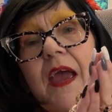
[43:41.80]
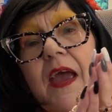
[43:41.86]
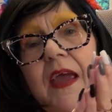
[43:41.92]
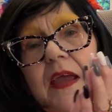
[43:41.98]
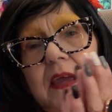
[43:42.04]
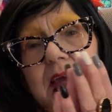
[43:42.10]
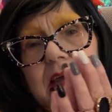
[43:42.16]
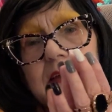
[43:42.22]

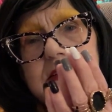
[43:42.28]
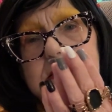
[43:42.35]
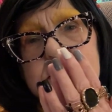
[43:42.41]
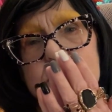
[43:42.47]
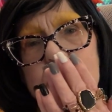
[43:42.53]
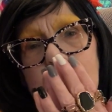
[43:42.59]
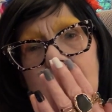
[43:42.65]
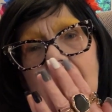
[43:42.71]

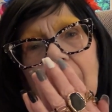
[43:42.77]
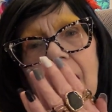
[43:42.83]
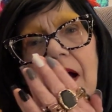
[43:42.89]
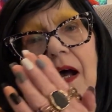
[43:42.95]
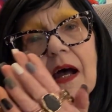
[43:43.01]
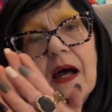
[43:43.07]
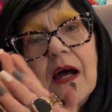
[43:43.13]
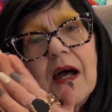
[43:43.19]
and
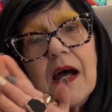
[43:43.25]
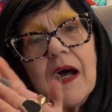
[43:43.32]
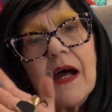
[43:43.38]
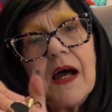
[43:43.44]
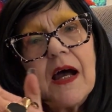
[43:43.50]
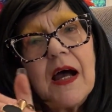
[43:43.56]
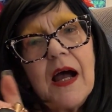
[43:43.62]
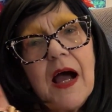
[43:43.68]

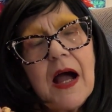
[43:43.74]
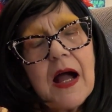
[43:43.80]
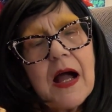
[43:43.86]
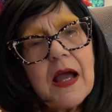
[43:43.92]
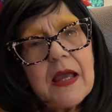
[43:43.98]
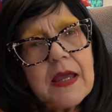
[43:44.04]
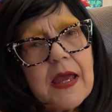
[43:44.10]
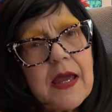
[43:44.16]

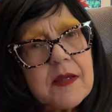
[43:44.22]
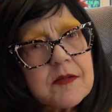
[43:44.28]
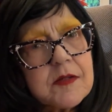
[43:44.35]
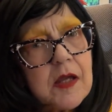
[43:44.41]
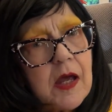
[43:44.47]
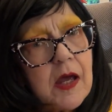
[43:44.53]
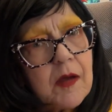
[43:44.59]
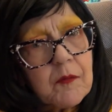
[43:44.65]

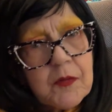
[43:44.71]
I